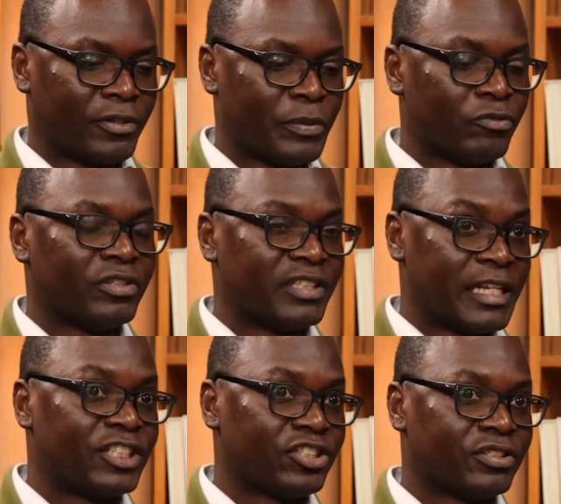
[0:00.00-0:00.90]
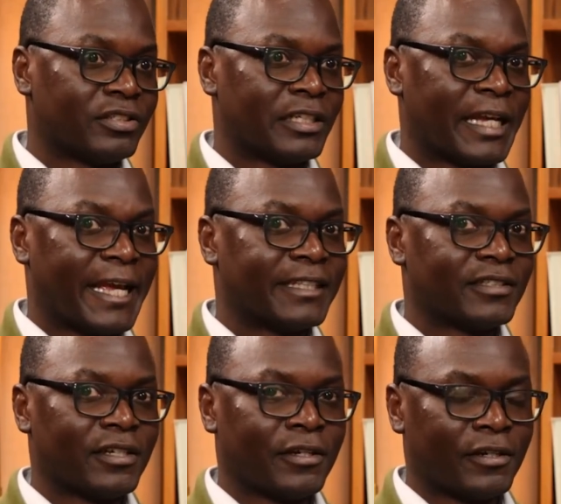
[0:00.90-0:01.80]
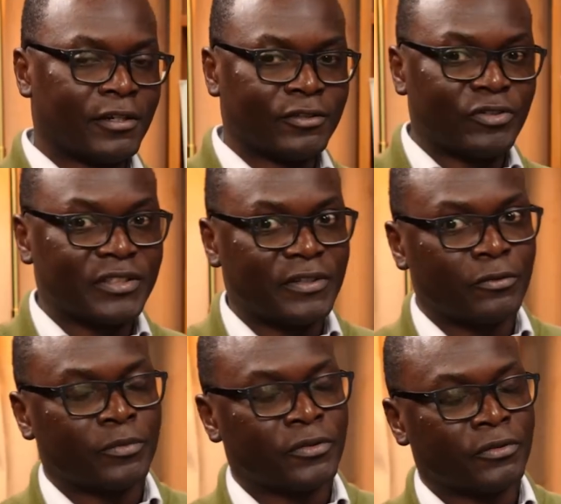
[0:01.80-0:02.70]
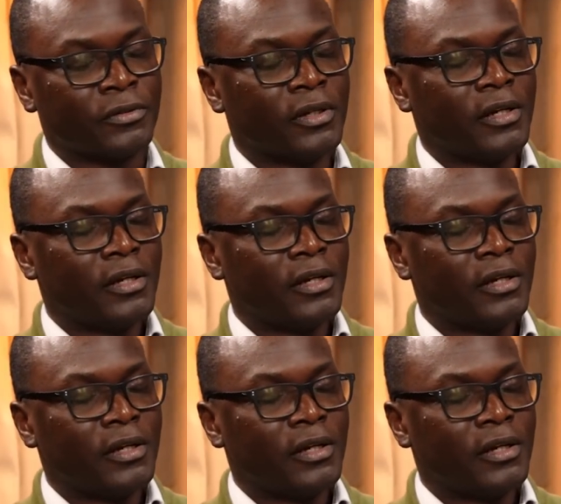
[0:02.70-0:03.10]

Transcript: immunization against transferable,